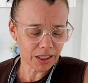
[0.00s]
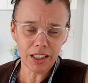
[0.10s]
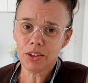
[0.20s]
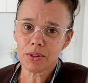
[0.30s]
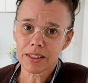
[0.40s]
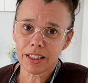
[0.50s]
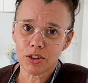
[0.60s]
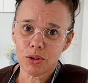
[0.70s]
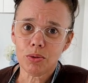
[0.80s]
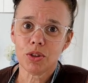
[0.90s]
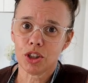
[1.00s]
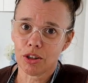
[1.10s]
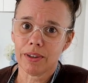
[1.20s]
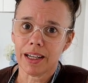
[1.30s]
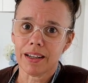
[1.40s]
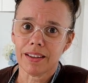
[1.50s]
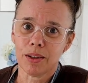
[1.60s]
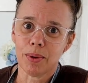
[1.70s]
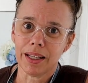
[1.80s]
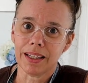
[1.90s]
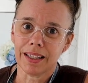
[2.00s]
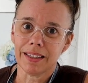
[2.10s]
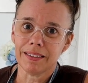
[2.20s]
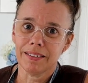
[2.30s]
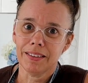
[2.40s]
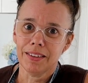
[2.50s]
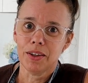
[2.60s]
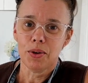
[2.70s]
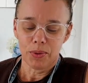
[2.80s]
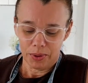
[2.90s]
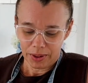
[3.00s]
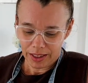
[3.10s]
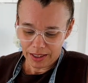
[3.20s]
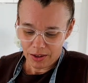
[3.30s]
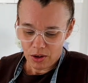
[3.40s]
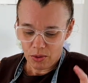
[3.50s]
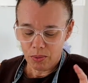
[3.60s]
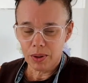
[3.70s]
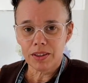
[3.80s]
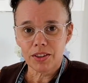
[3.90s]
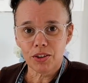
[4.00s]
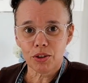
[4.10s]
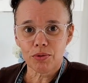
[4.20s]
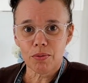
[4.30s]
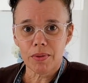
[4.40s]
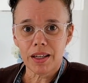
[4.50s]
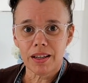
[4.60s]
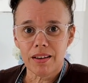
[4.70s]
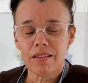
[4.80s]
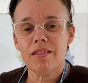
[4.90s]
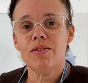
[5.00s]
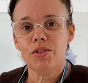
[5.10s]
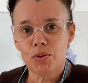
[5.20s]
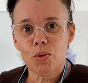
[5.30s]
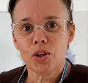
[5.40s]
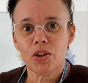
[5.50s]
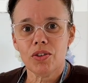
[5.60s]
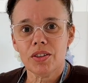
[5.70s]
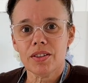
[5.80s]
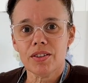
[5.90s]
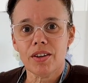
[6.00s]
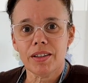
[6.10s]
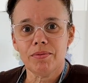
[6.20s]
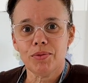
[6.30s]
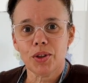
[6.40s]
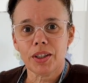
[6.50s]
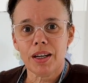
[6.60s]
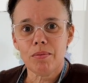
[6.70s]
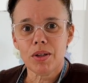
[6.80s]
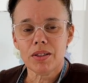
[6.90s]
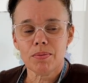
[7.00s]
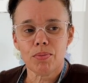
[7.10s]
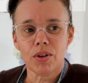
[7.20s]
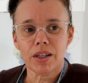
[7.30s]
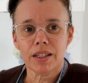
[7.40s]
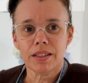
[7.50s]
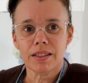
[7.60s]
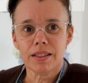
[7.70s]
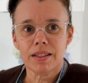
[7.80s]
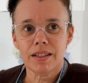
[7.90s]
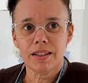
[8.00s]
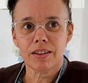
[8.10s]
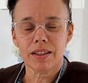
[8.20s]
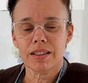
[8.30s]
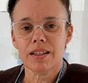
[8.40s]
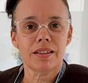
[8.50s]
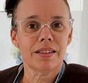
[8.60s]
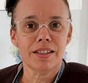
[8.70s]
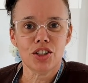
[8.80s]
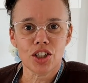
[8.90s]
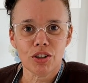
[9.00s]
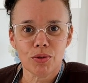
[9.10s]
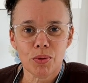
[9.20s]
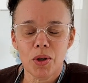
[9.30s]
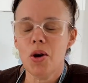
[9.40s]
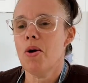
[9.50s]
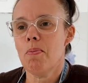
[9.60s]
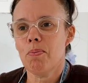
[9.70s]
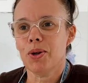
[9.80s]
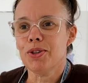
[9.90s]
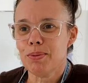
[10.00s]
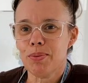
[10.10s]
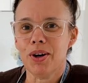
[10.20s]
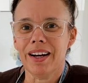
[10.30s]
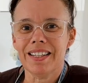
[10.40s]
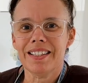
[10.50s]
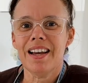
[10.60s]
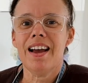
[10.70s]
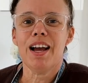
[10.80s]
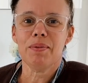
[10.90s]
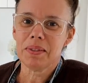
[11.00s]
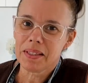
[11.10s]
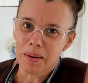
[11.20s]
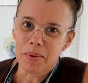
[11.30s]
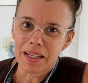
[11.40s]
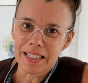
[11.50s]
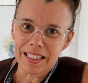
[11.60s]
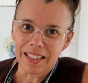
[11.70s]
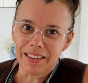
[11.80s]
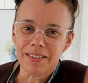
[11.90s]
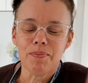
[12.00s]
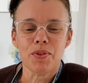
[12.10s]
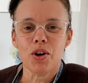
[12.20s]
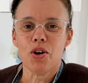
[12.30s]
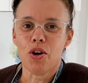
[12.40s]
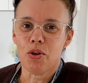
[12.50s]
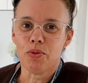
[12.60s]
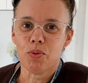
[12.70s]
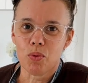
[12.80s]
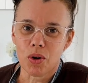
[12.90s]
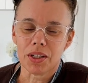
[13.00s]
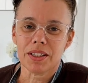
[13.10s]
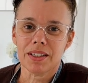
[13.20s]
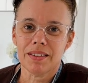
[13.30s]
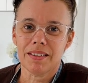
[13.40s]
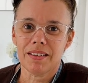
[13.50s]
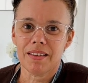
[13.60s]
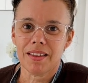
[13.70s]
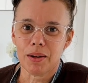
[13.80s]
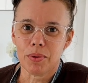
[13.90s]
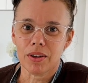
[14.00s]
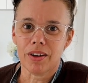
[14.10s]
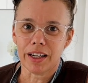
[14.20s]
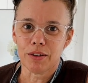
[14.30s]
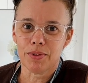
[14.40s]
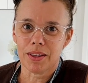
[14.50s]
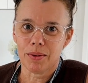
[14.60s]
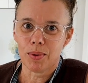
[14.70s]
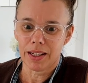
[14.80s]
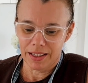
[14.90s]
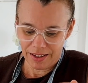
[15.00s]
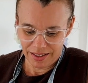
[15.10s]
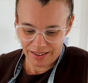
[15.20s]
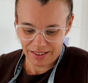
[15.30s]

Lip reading: in your schedule to create their wedding cake. Okay, once you go from there, work on the design. Okay, most brides, I say this in general, most brides have some idea of what they would like for their wedding cake.